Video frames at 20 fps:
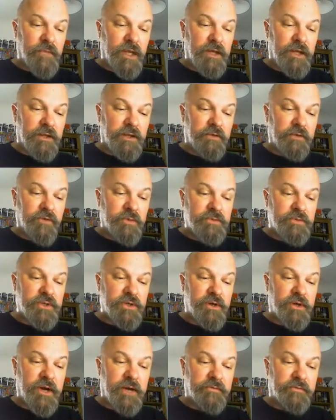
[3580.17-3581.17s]
the rooms you
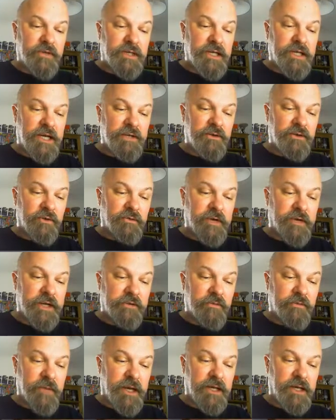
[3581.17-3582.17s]
have cleared already
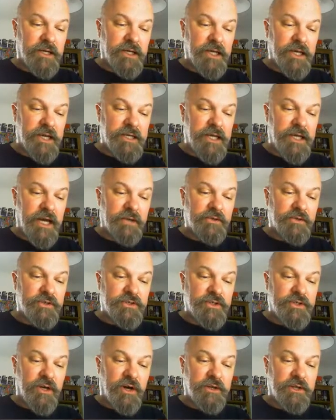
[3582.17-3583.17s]
remain cleared and you
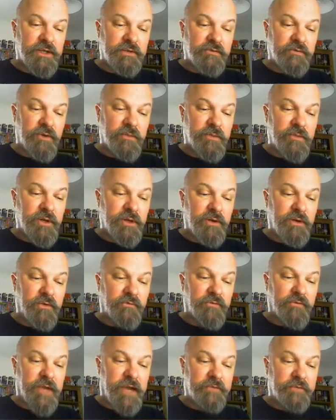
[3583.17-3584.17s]
start the room you
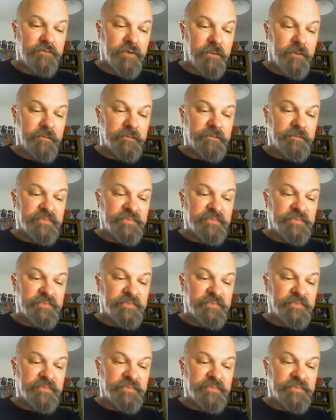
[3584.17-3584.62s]
fled from.